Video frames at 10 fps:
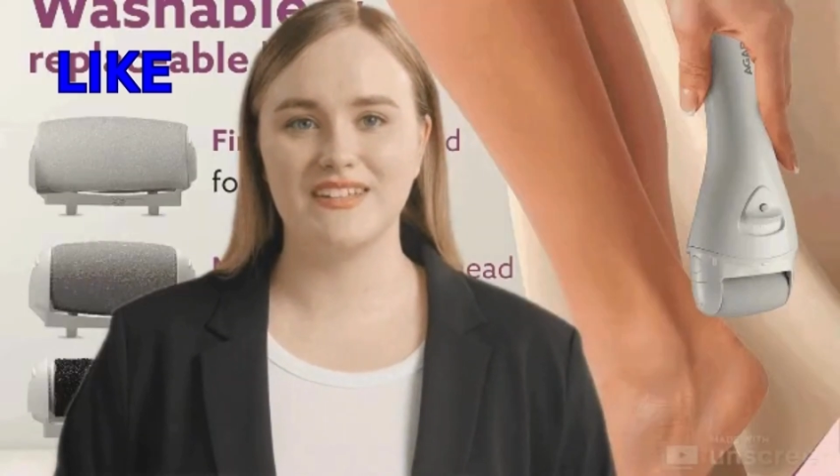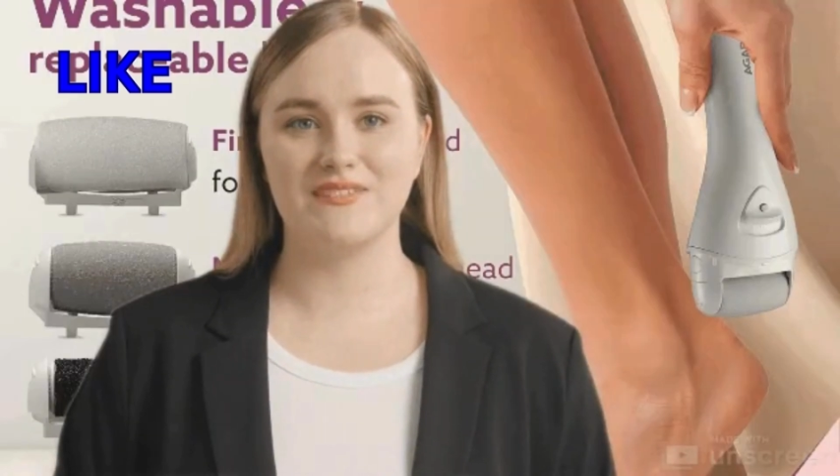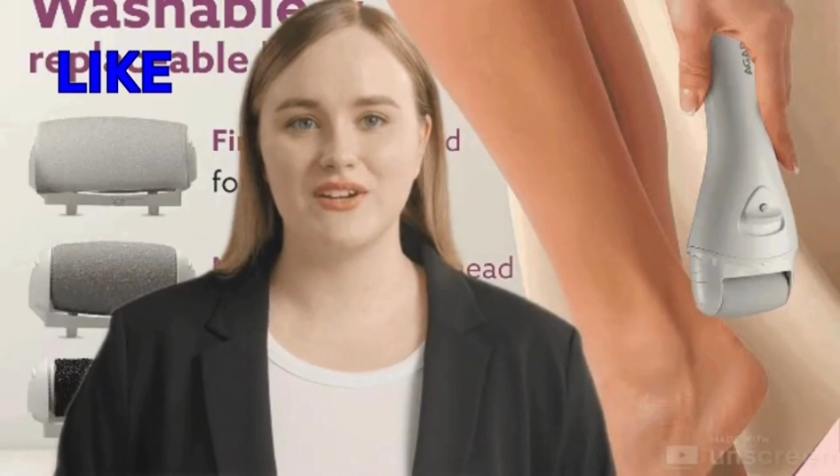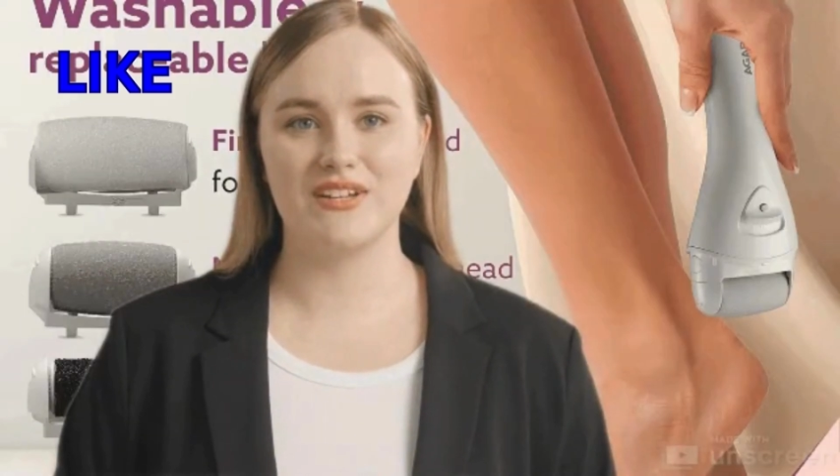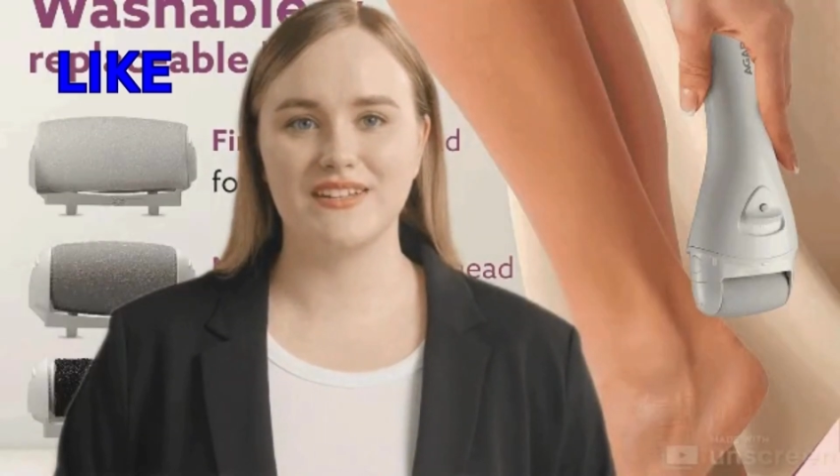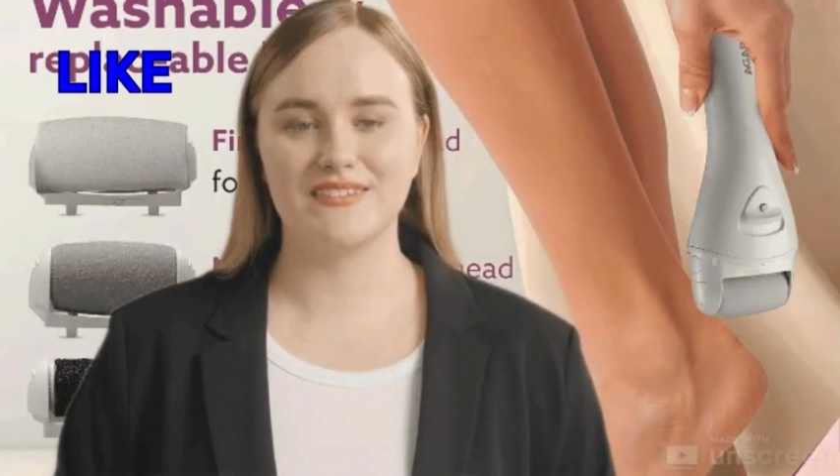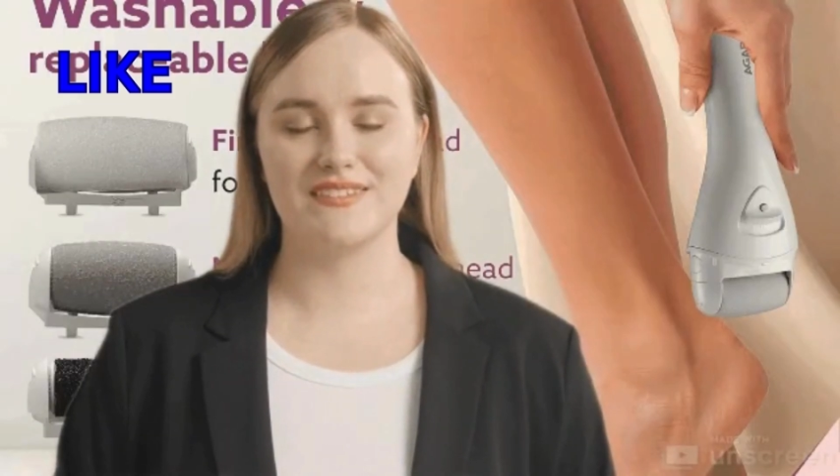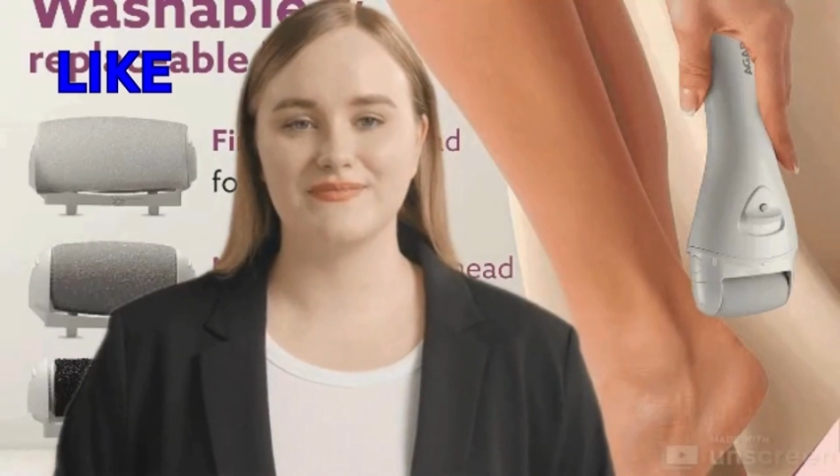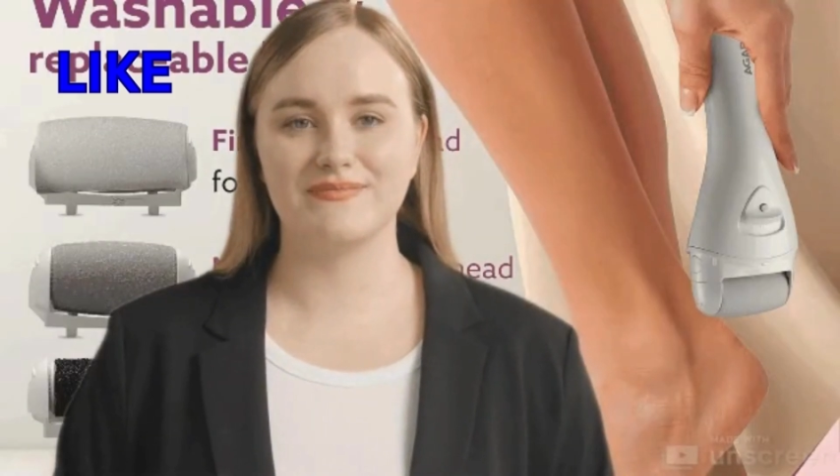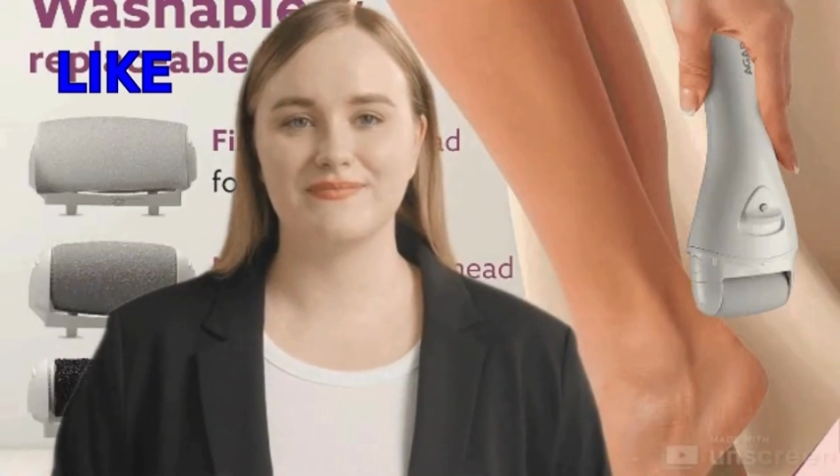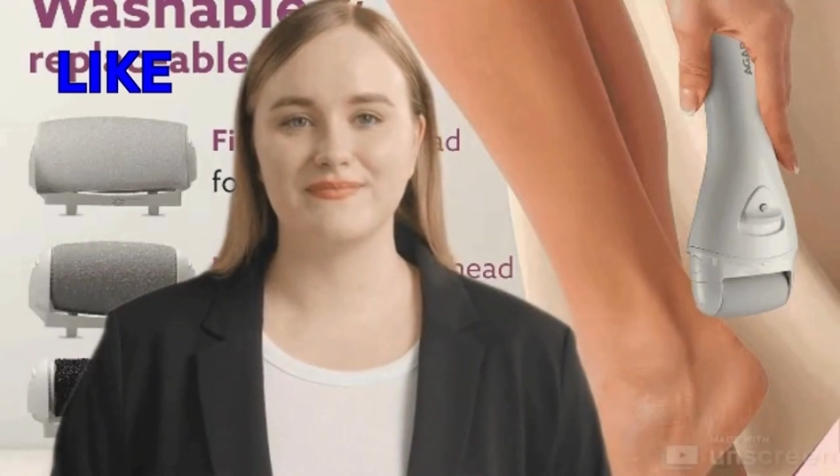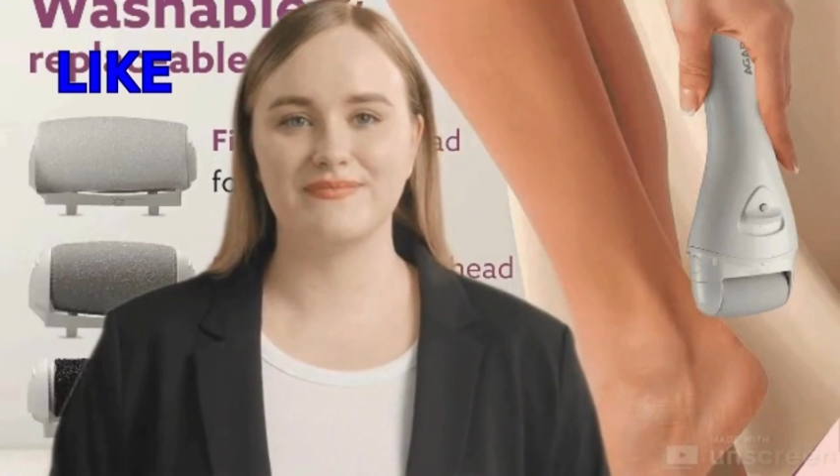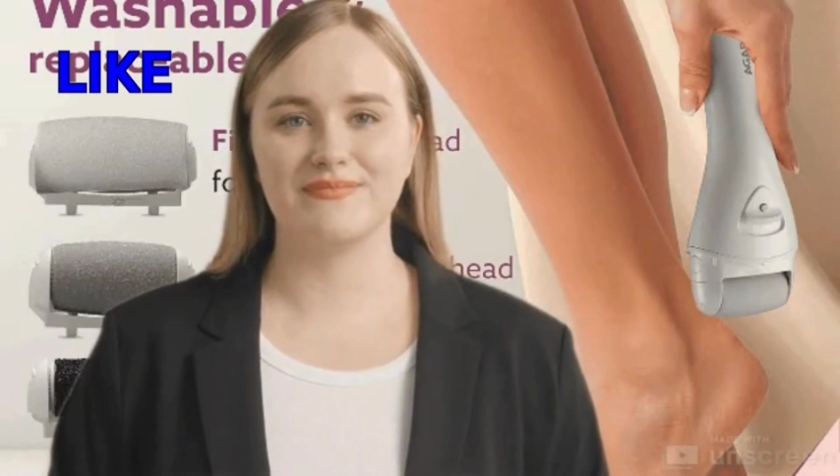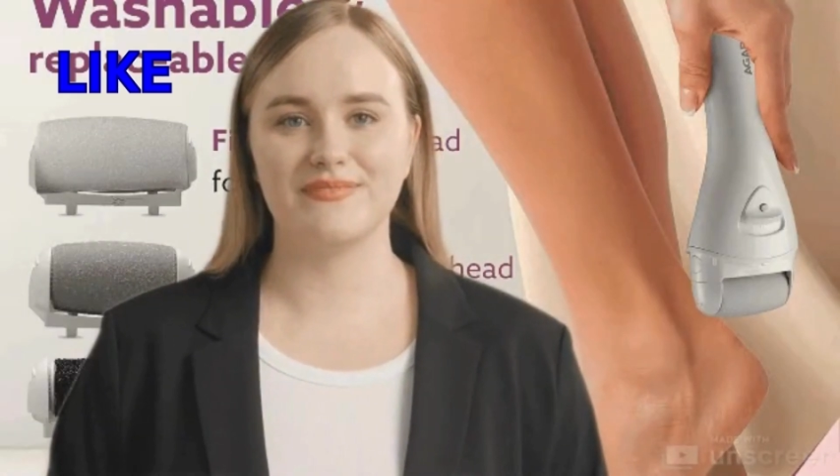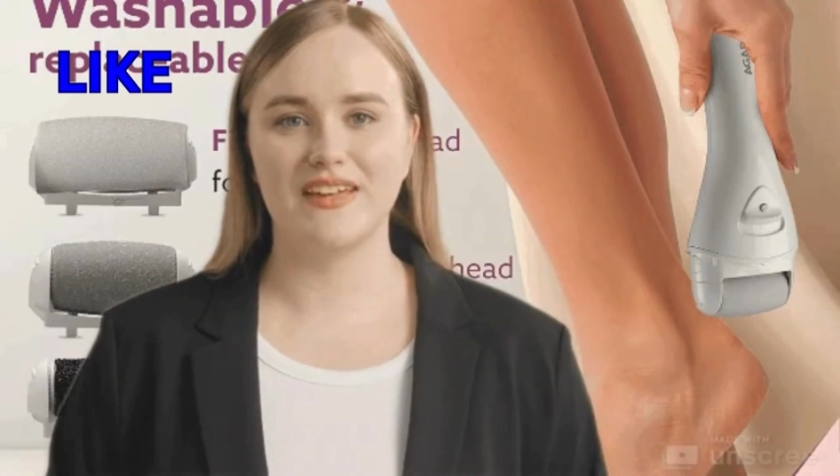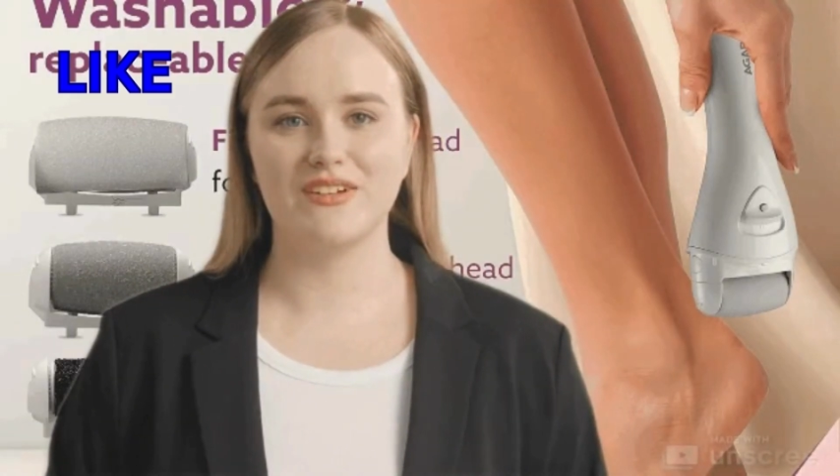magic of roller heads.